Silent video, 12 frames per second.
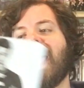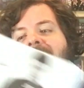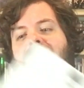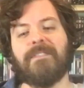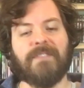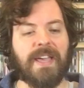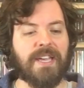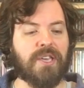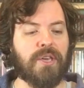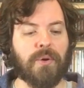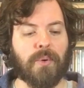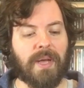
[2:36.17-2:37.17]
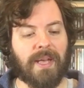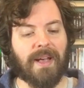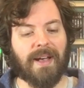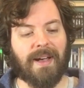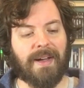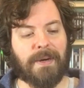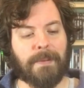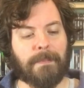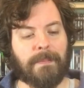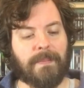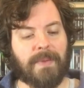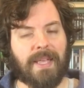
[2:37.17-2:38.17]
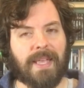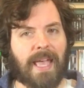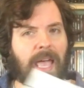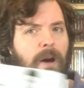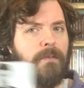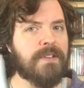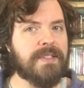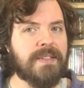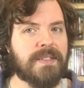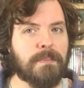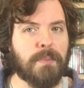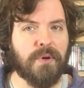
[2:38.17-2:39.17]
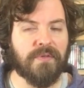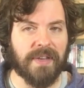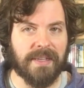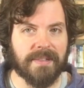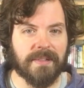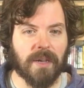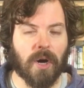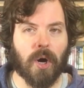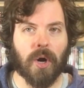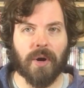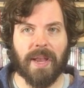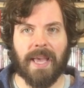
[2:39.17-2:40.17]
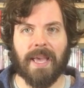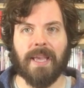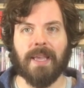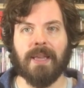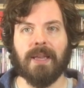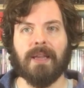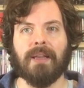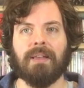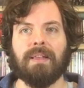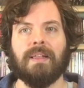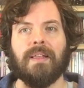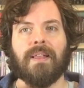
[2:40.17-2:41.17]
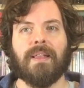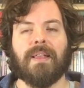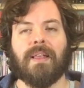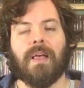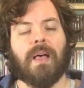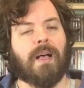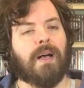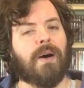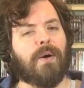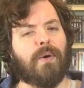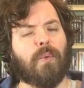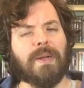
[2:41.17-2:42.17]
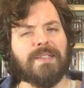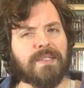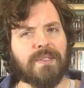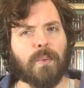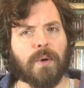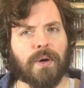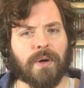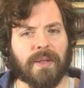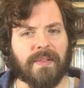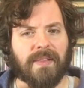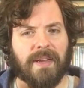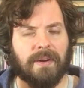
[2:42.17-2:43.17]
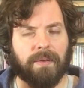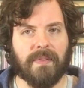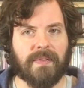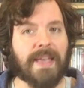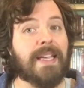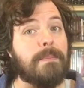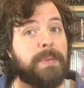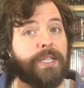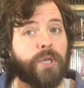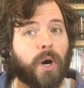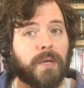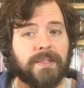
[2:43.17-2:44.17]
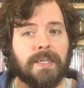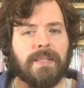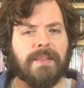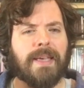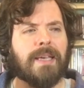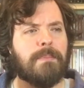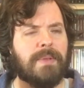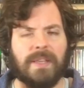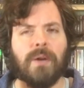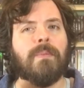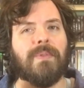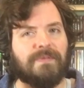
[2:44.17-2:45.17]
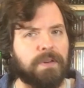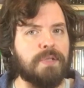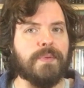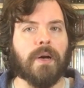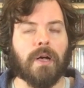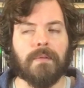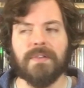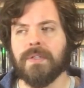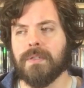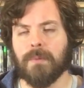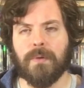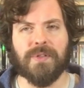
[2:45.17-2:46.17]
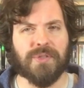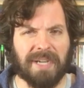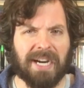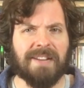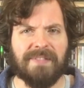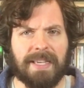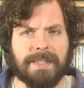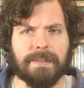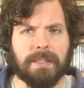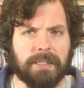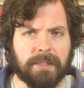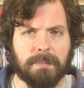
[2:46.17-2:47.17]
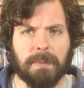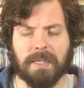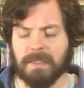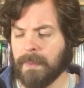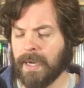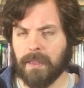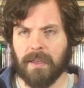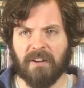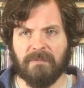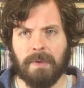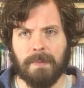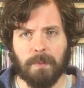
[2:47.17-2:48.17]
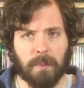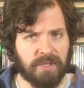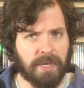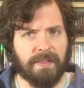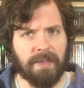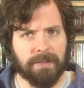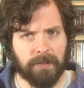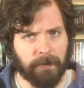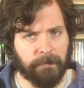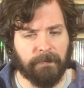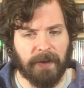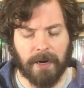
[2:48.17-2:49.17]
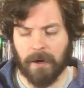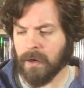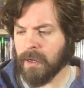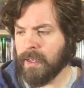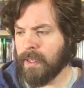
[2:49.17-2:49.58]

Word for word: FAQ. Um, Elvis's movies are a oh what's the word they they can be daunting they can be there first of all elvis's movies are kind of easily dismissed by a lot of people which i think is unfair